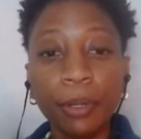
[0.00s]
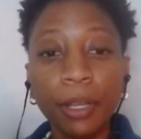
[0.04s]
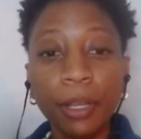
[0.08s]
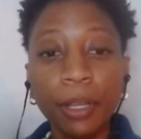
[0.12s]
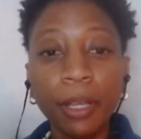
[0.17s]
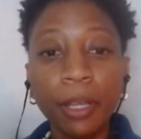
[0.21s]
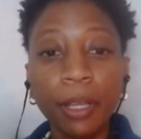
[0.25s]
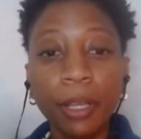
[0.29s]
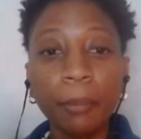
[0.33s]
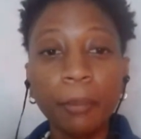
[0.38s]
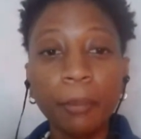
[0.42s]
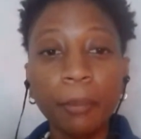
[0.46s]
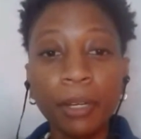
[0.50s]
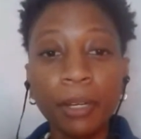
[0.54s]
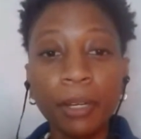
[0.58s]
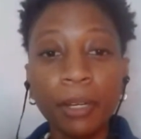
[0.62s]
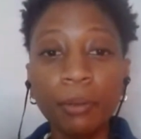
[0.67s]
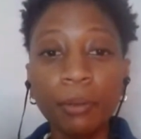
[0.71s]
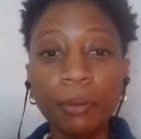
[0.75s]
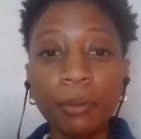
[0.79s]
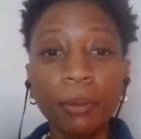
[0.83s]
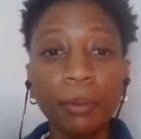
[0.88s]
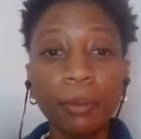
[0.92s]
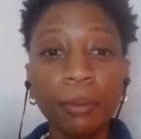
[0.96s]
but you
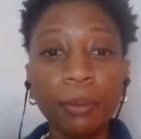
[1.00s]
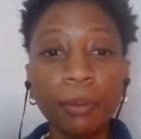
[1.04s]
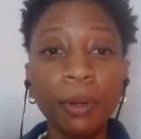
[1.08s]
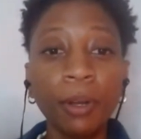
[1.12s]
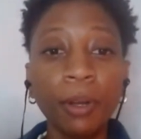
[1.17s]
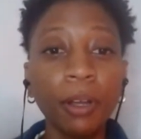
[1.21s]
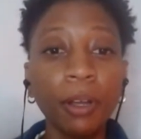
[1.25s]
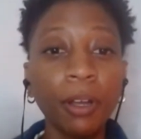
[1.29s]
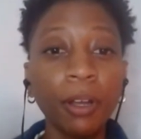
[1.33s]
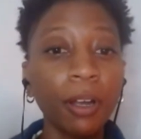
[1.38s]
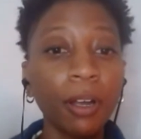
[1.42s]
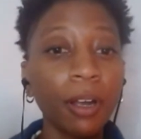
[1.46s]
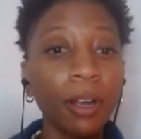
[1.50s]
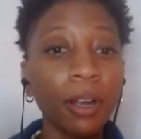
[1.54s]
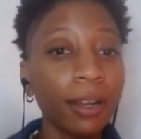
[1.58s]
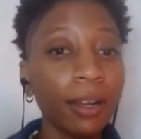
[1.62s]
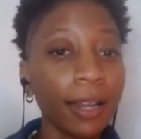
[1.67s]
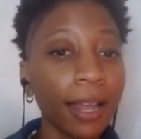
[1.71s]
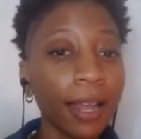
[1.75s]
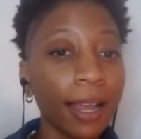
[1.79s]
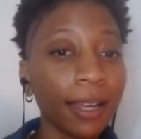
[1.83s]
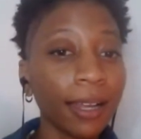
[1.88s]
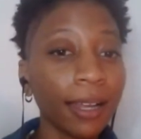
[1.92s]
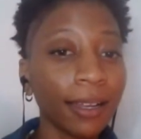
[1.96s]
are not
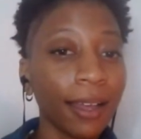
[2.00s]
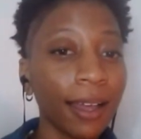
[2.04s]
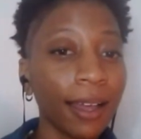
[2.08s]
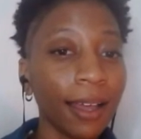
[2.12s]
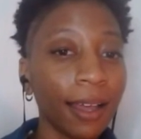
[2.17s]
God,